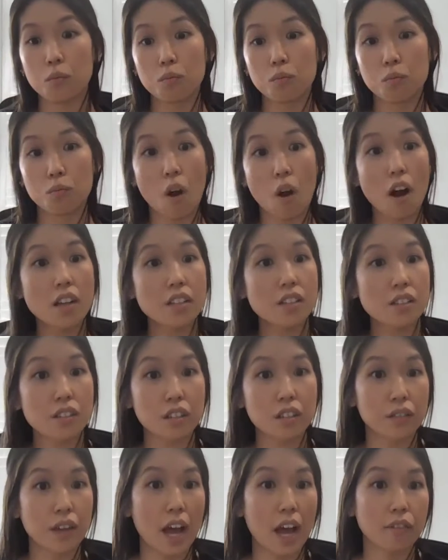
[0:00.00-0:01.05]
roster
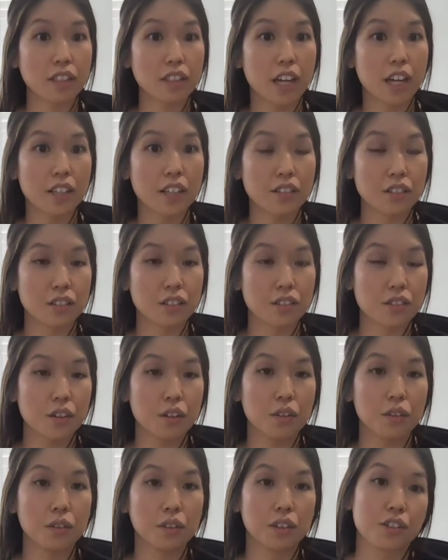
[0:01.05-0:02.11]
of advertisers
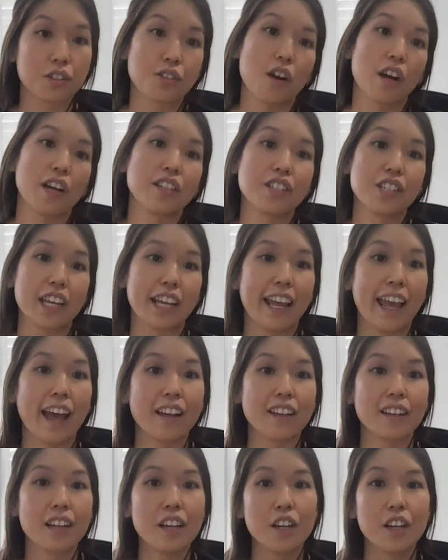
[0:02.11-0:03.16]
who you're trying to get
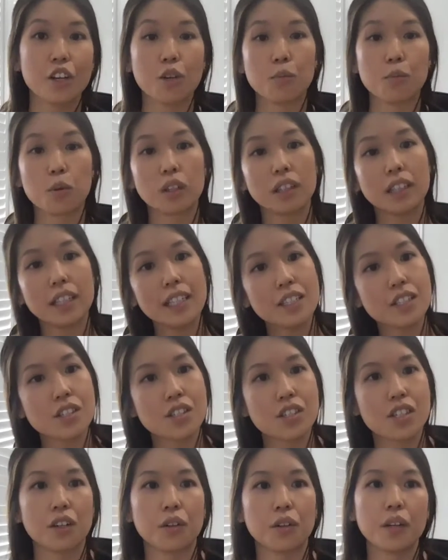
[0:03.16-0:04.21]
more leads
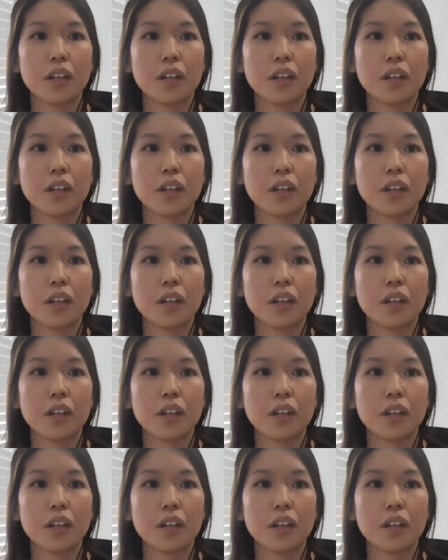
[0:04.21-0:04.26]
to.